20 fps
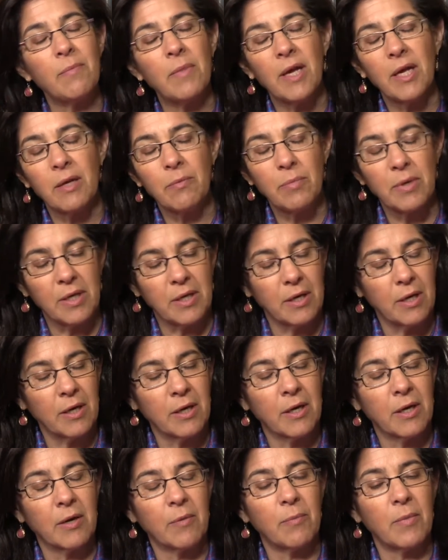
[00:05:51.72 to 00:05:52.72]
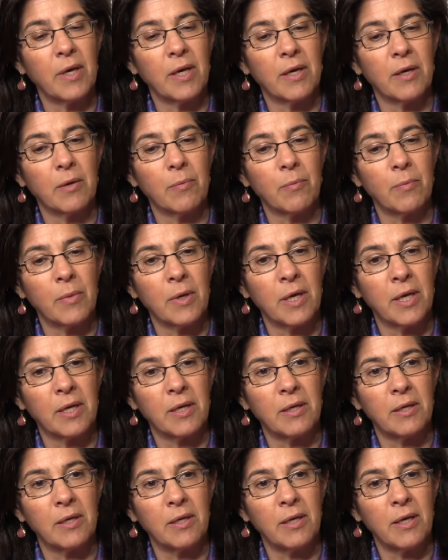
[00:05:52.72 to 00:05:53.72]
may be. Um, um and,
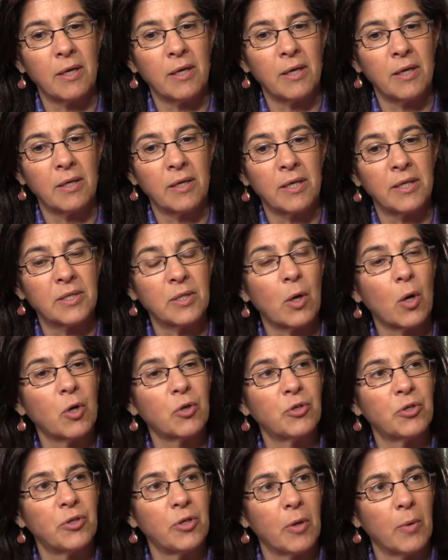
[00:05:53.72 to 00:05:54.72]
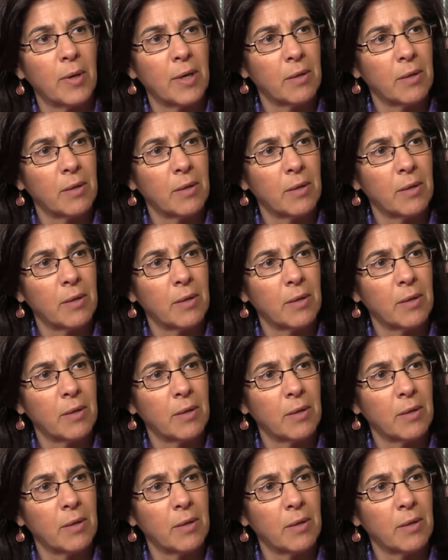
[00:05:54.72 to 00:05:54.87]
and it's hard to know.